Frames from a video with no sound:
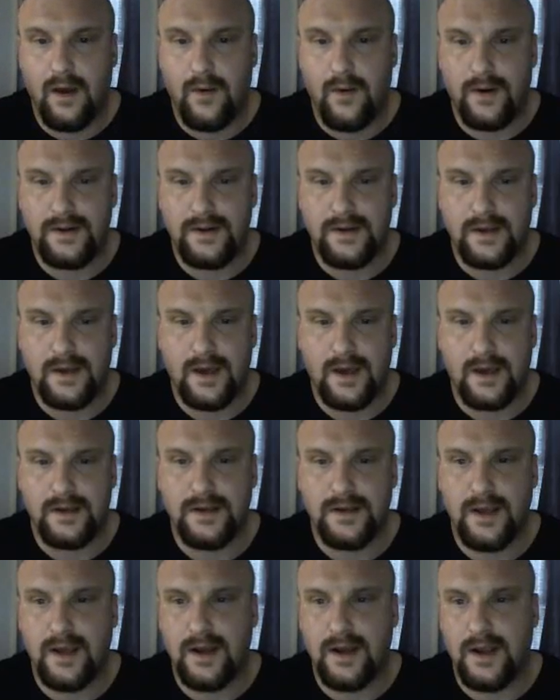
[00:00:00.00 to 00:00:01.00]
once it
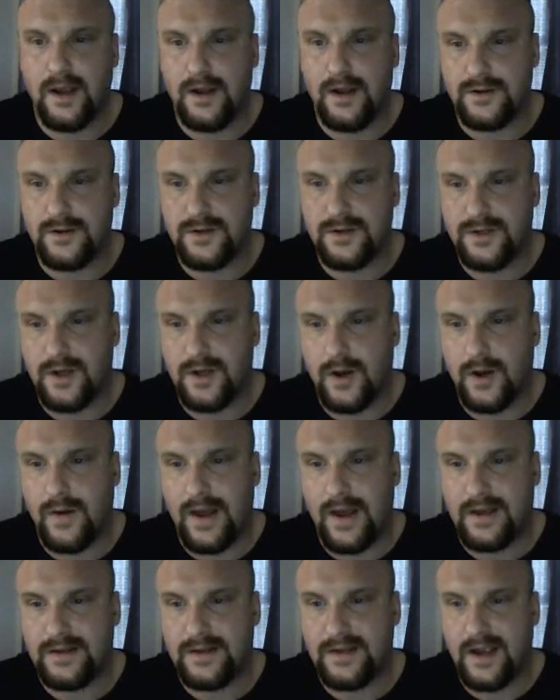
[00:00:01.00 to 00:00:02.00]
kicks in, it'll show
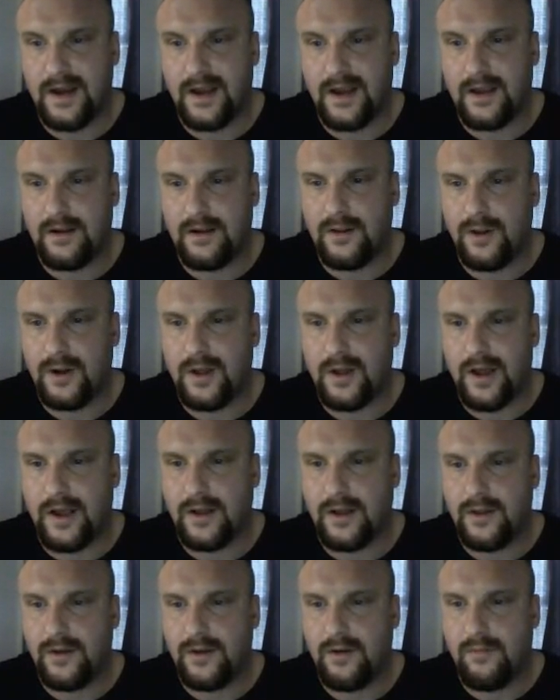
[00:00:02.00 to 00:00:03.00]
as sending. It'll look
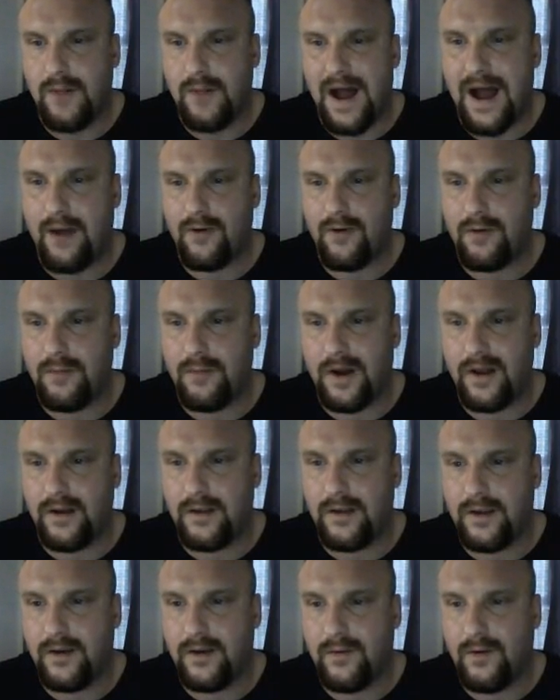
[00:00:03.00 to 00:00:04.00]
like a little power button.
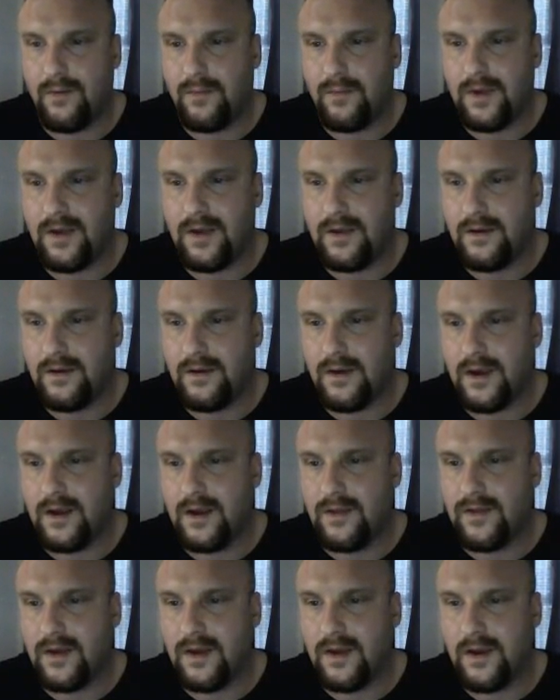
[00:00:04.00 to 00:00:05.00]
There won't be
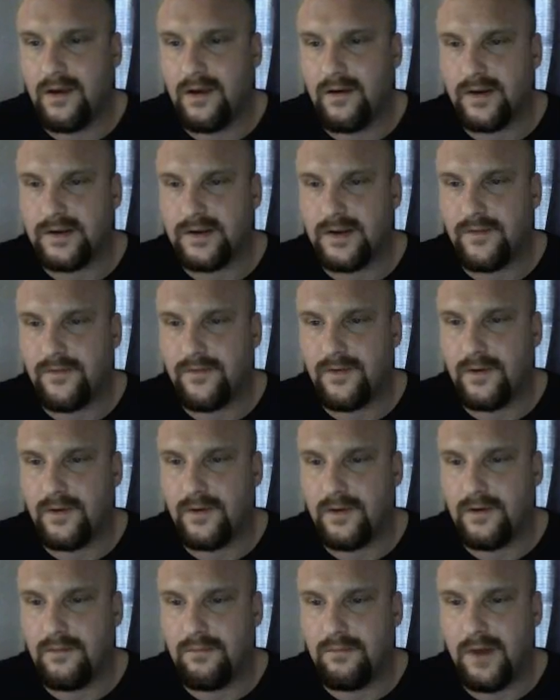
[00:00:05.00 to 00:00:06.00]
anything here except for a little